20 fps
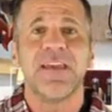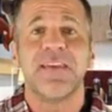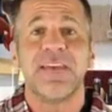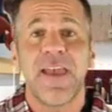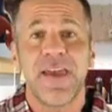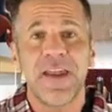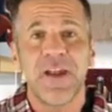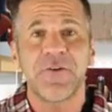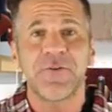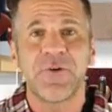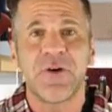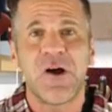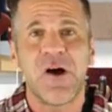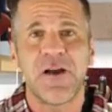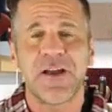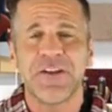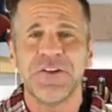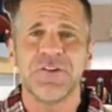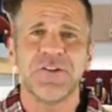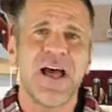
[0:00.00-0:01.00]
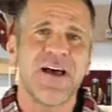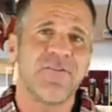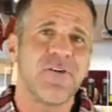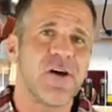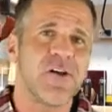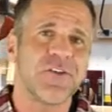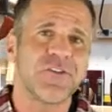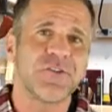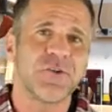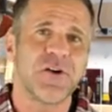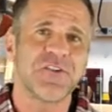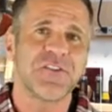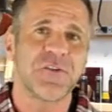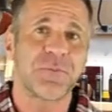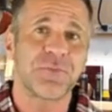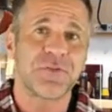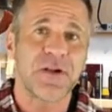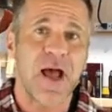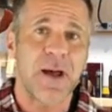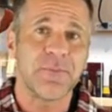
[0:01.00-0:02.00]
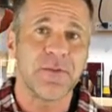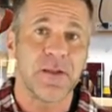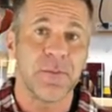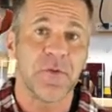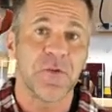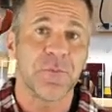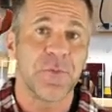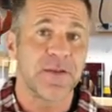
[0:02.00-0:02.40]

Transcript: Get it wrong and you'll have all sorts of problems,